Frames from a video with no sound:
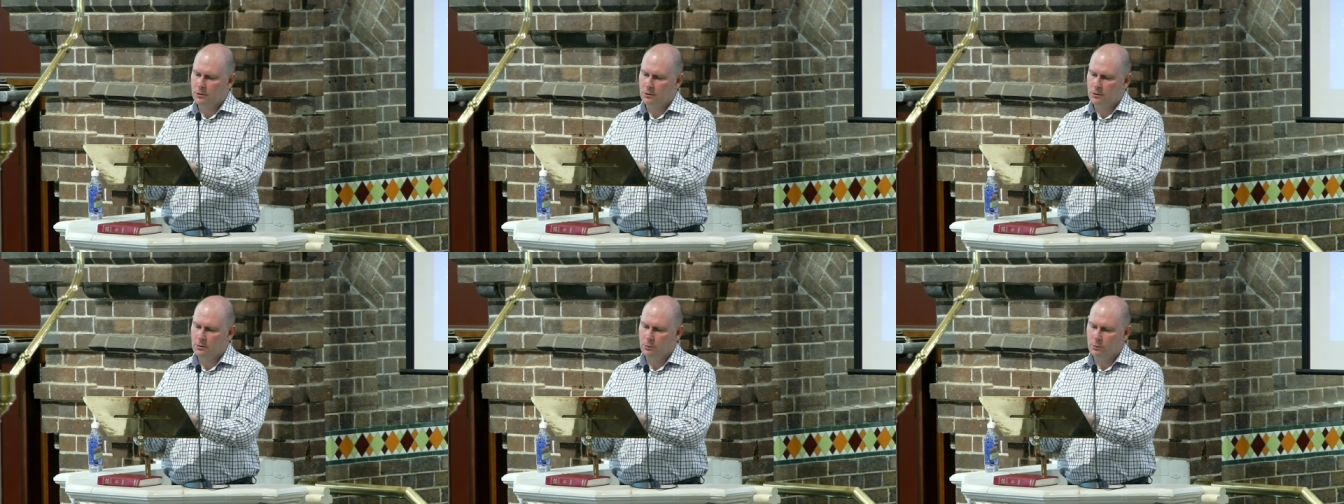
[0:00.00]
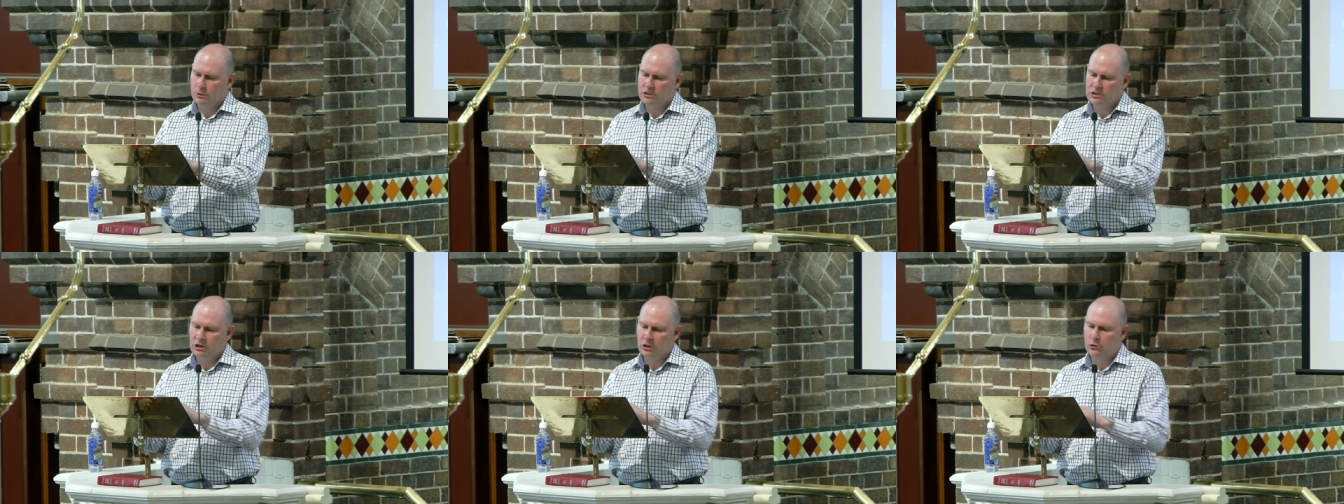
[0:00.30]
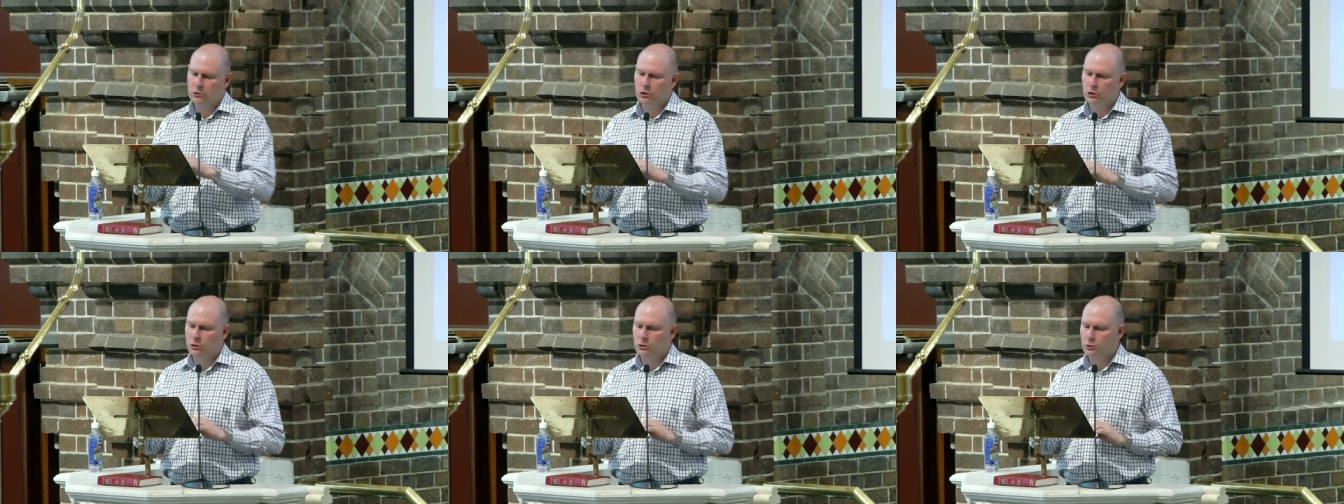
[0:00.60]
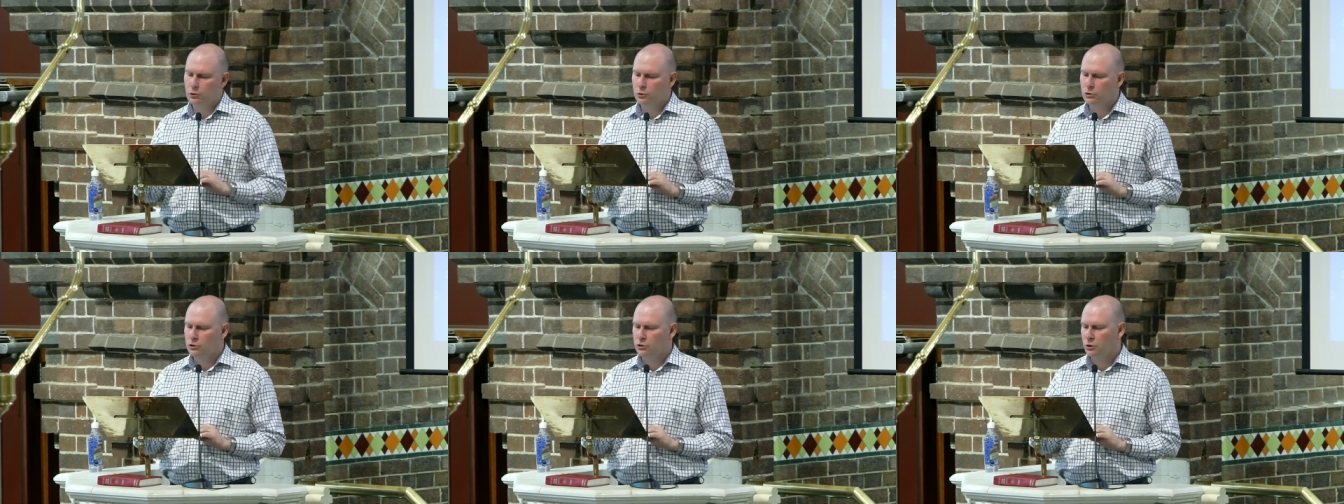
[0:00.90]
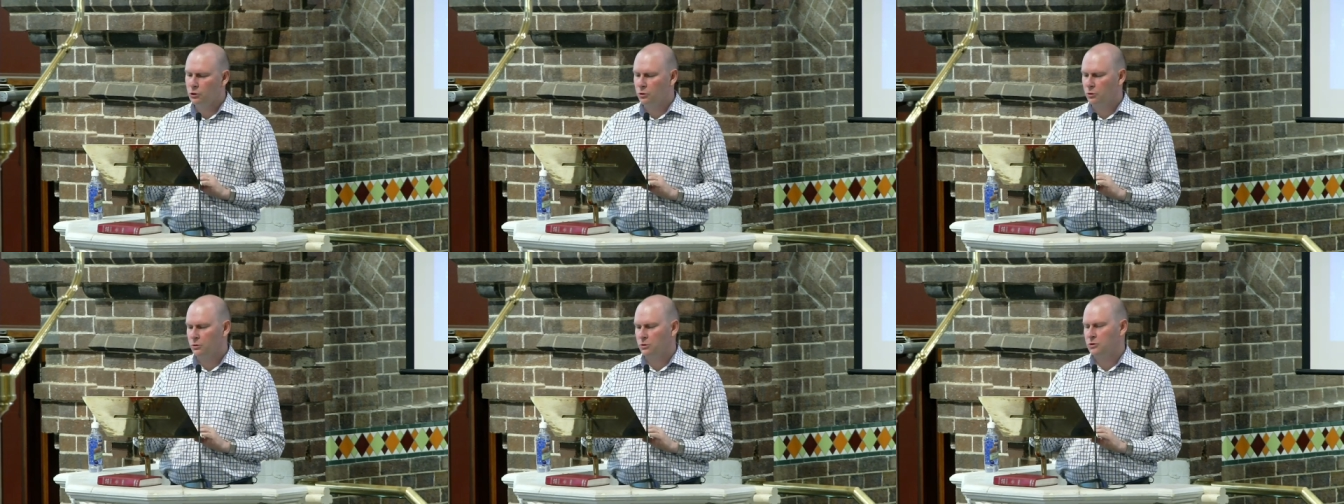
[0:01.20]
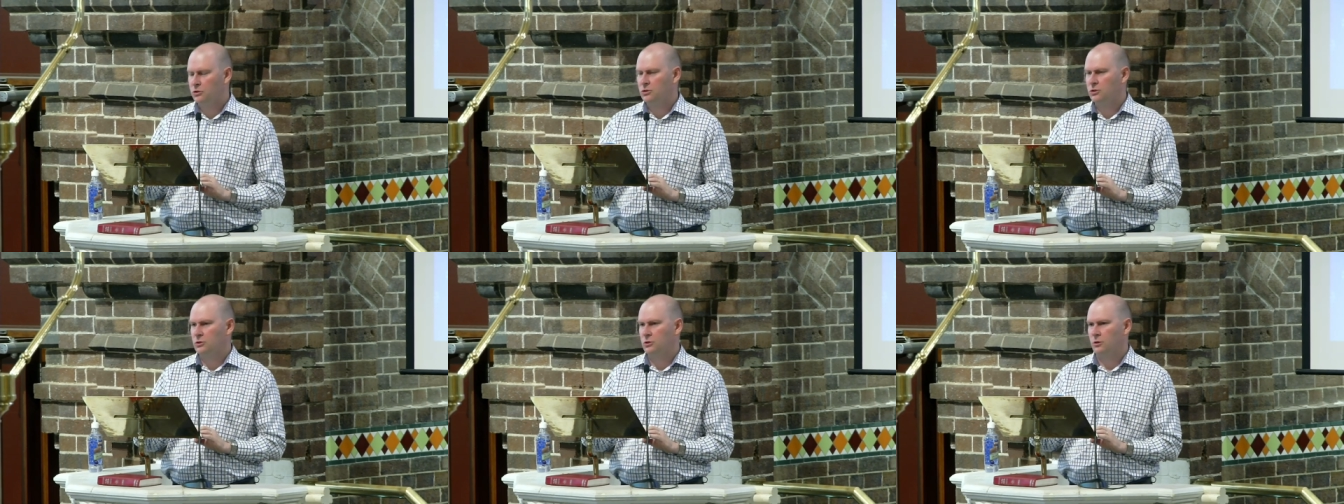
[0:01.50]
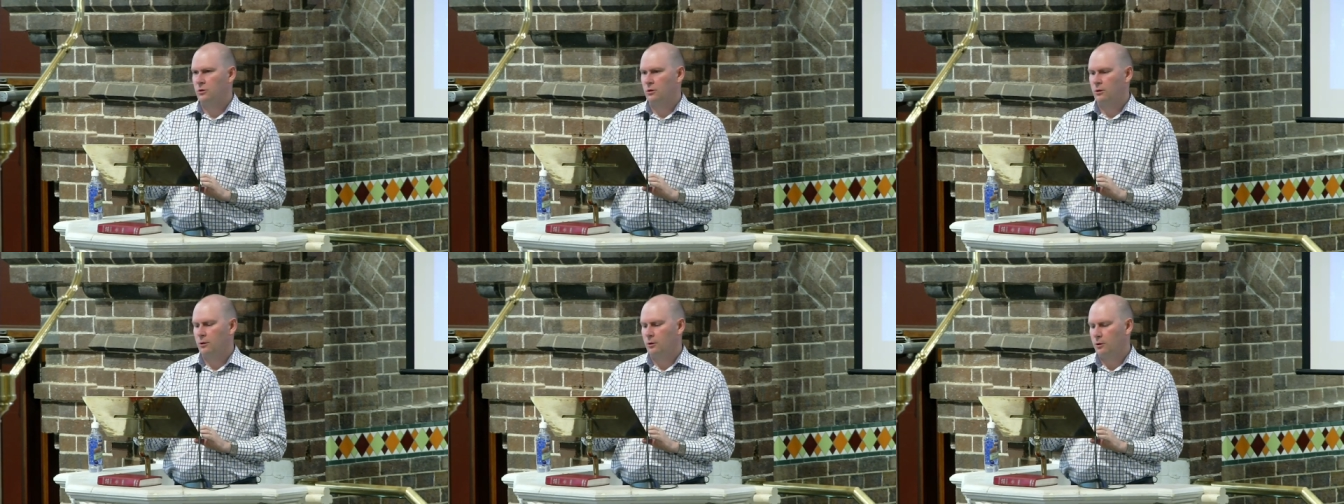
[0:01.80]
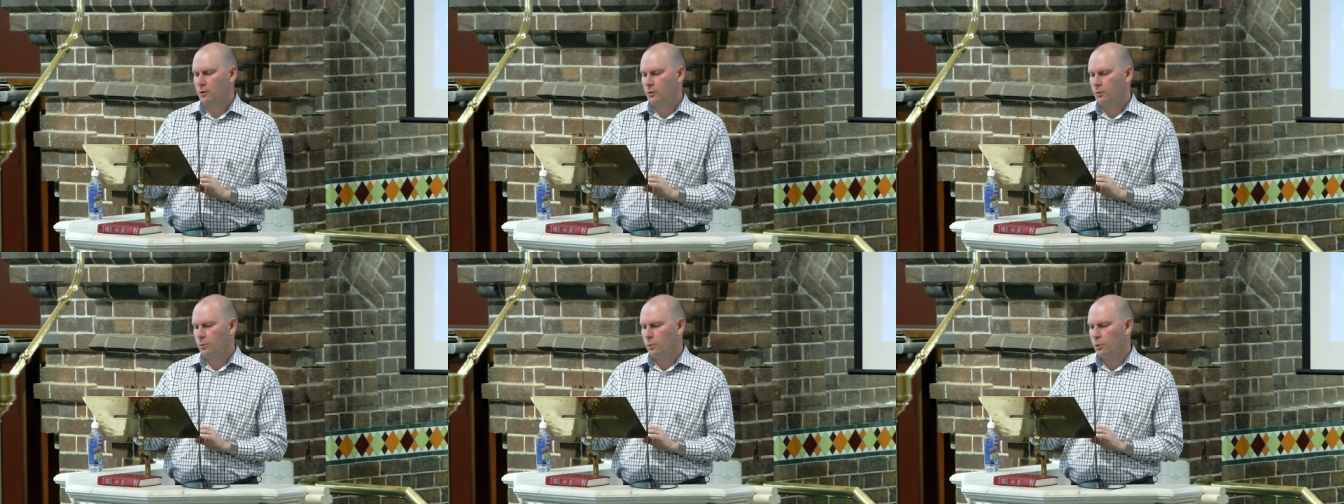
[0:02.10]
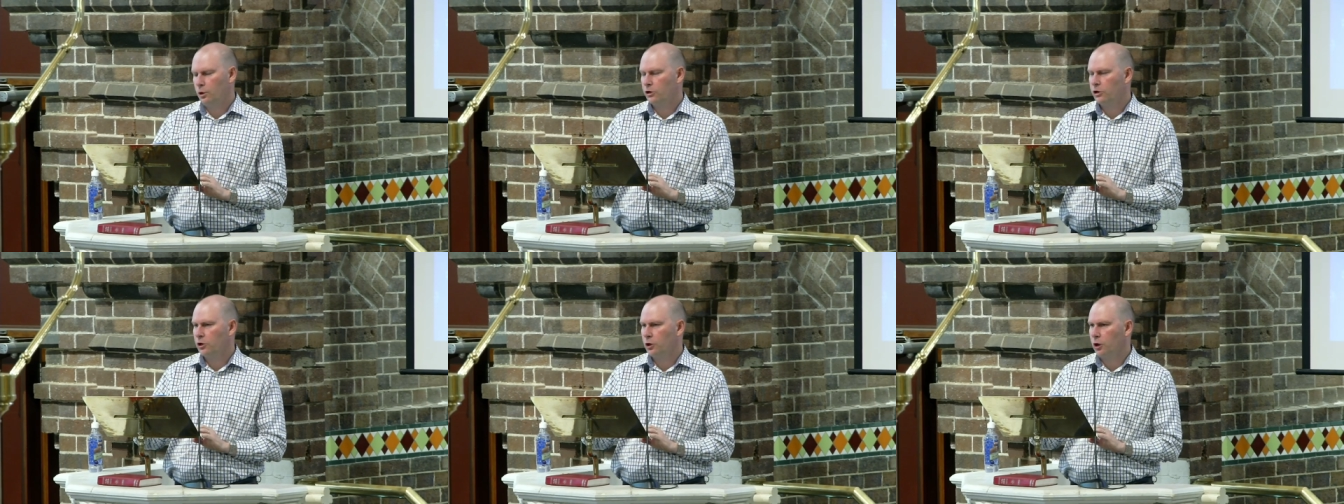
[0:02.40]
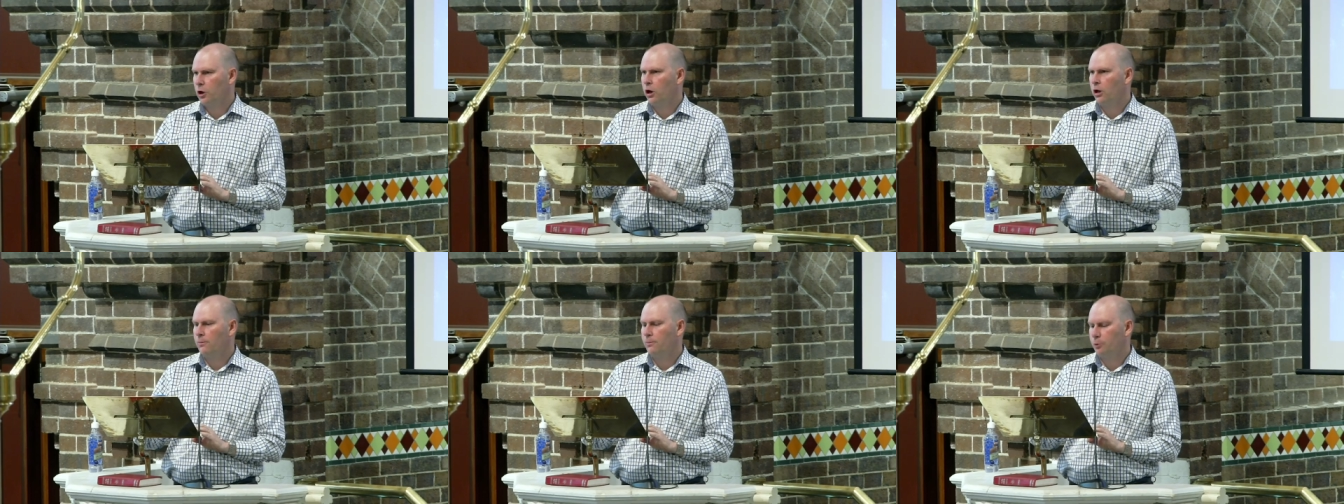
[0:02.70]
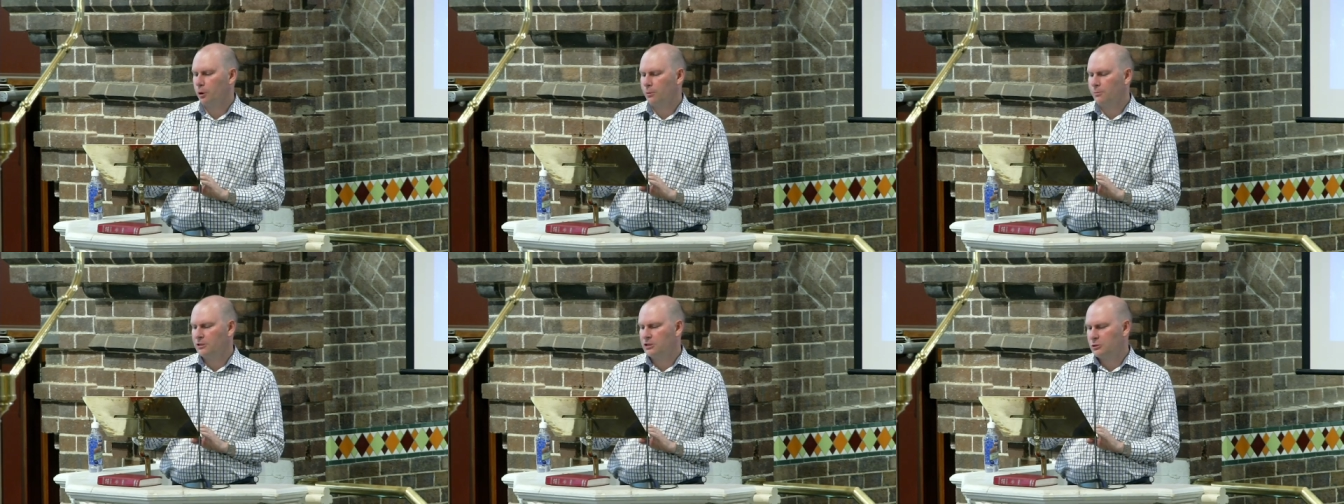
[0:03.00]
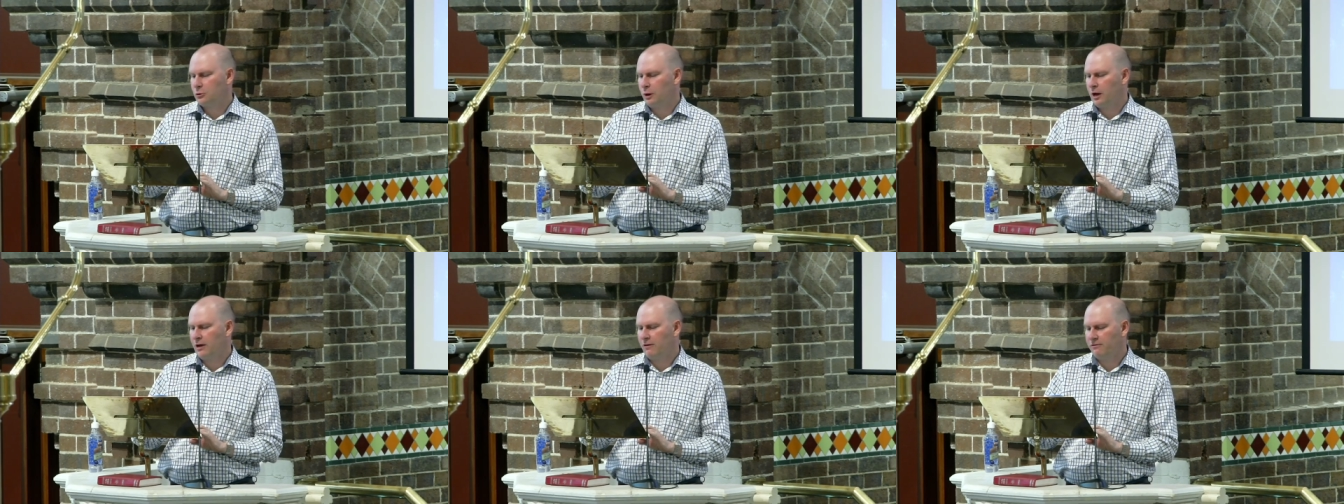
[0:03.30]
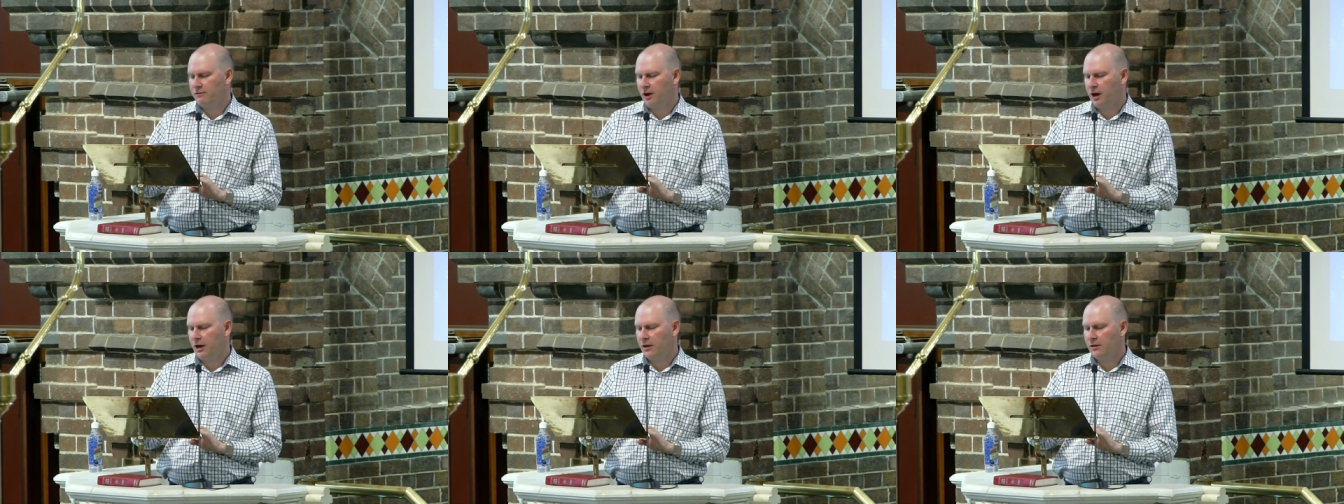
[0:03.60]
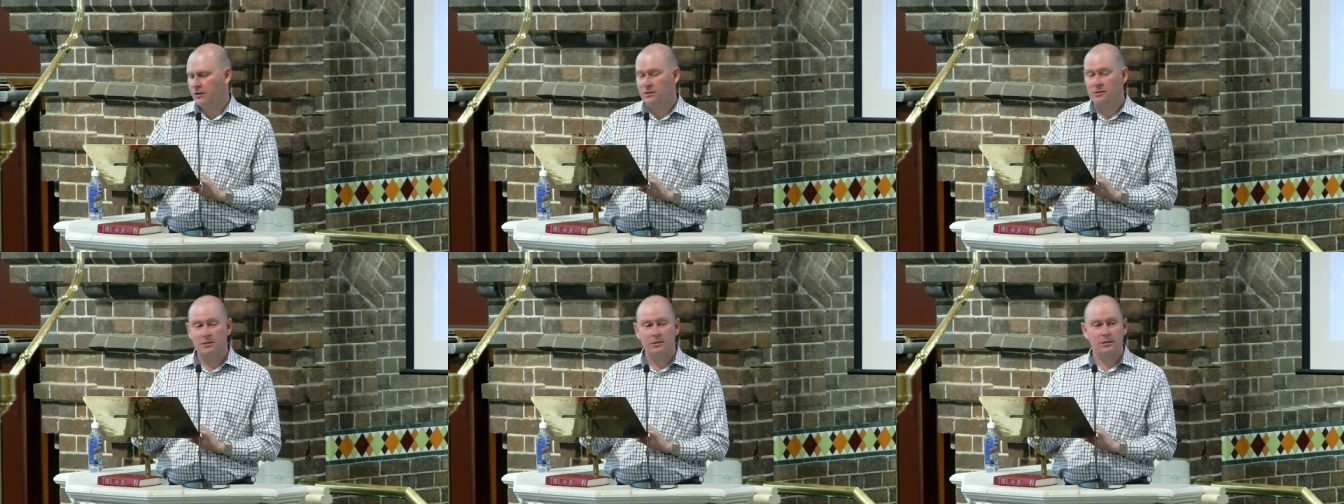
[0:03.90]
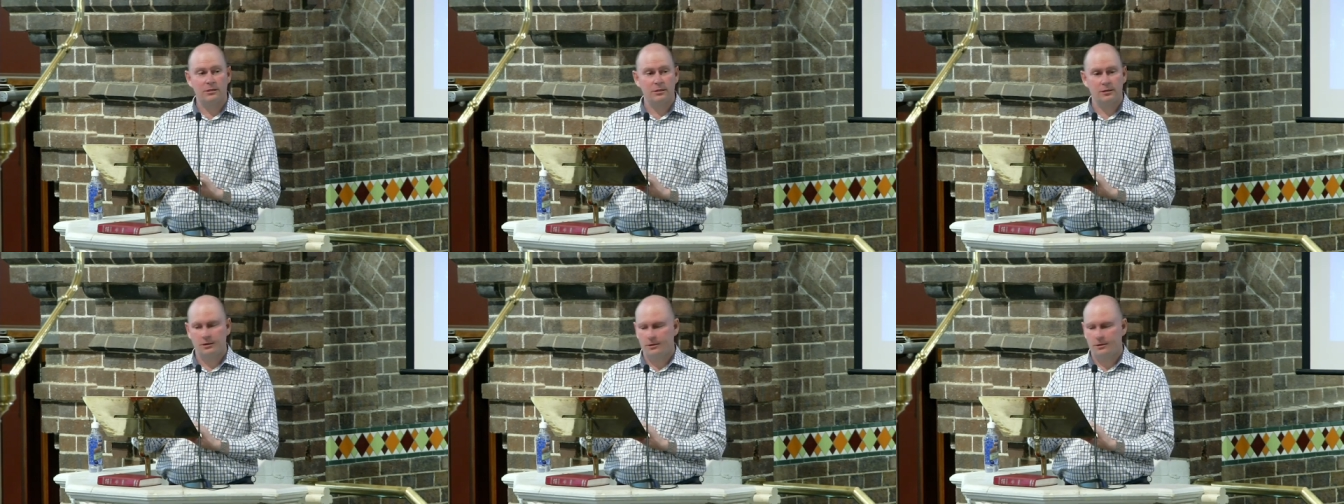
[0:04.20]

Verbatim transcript: We tell you good news. What God promised to our fathers,